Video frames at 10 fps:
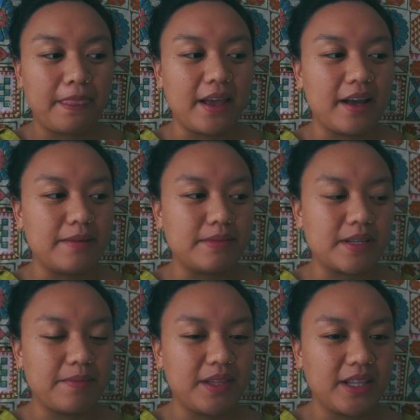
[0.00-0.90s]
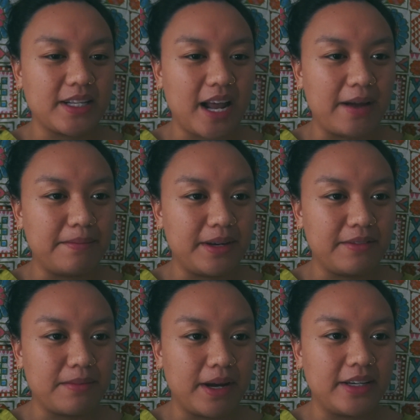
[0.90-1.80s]
Something that I'm being
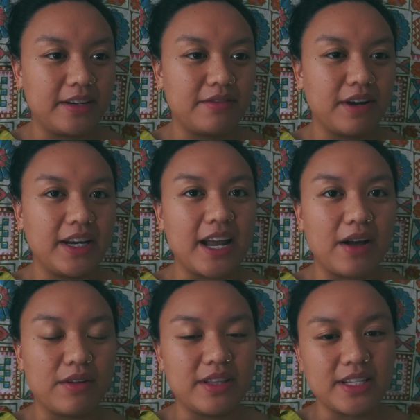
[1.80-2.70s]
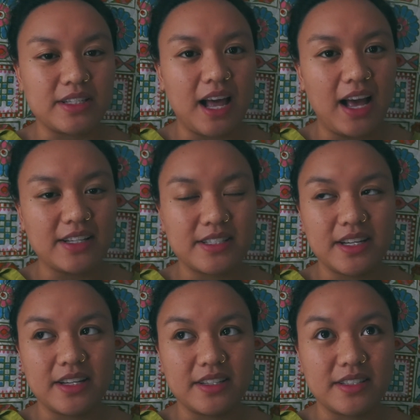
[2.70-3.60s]
reminded of right now in this class
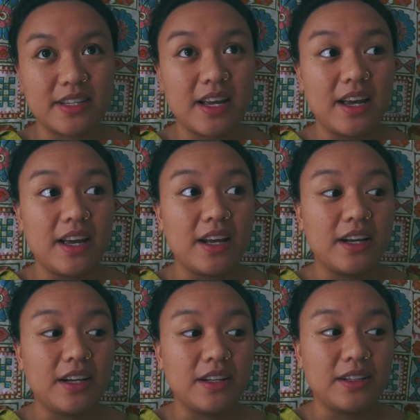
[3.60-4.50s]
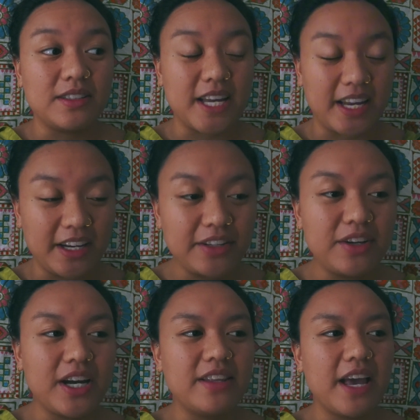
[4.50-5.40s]
is taking a
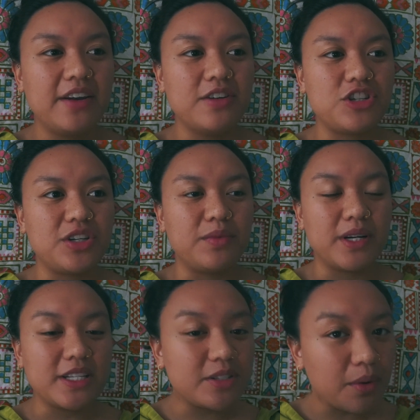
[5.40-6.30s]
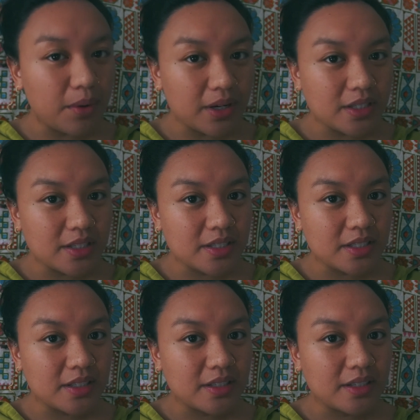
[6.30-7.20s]
look at the energy. What is yours?
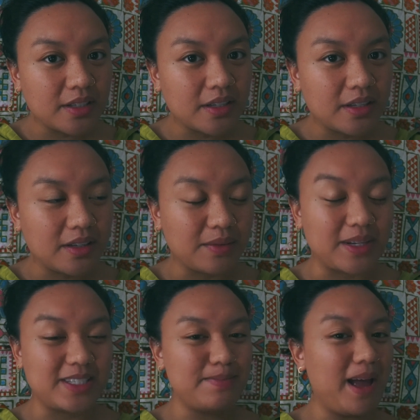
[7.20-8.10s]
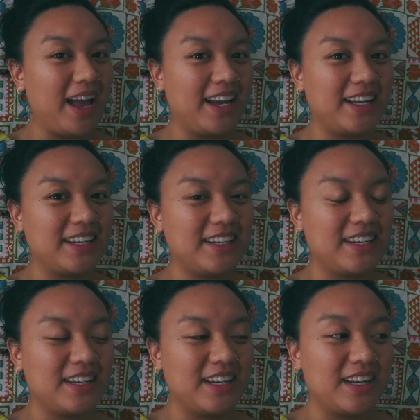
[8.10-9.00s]
What is mine?
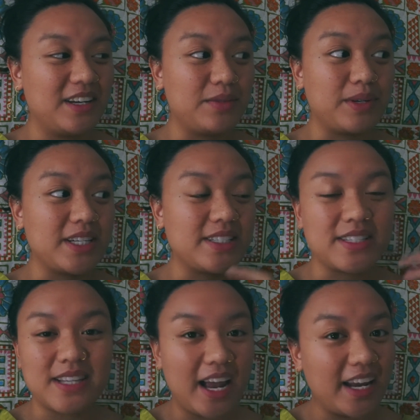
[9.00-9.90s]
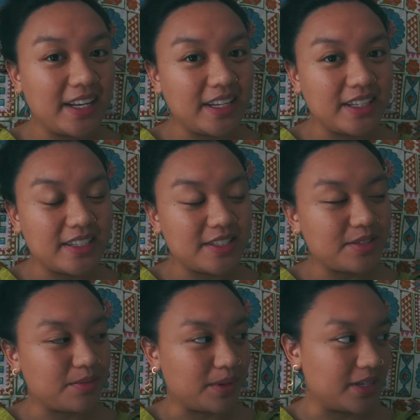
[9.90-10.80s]
What is
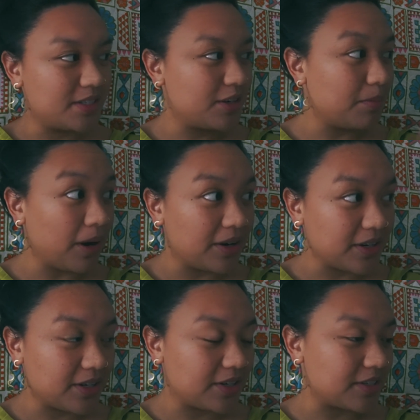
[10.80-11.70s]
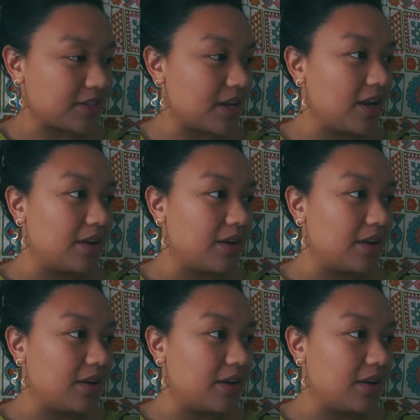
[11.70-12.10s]
society's? What is your partner's?